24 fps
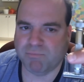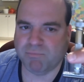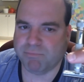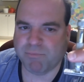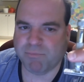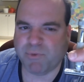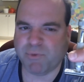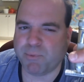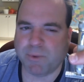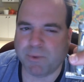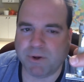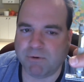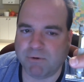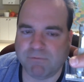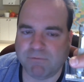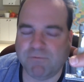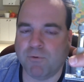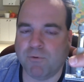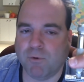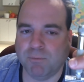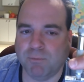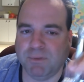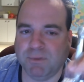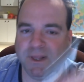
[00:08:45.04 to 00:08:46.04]
3 or
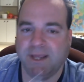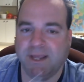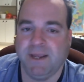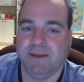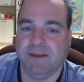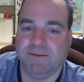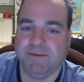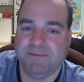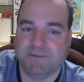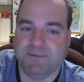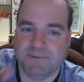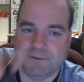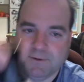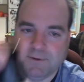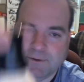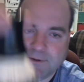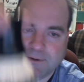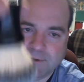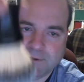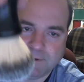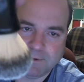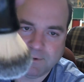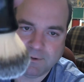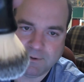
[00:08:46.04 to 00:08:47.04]
4 blades,
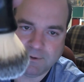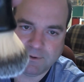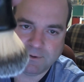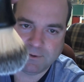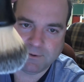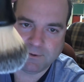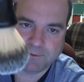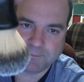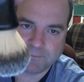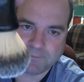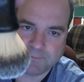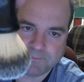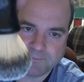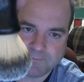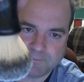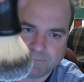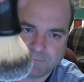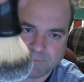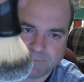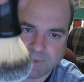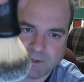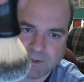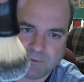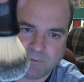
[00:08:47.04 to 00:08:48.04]

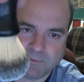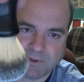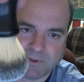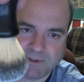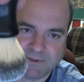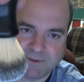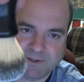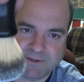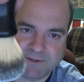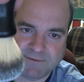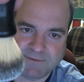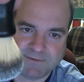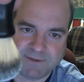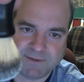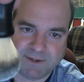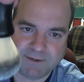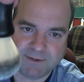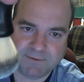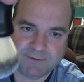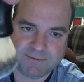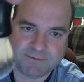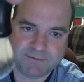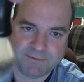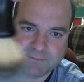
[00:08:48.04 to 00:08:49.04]
one of these
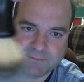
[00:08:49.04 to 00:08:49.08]
things,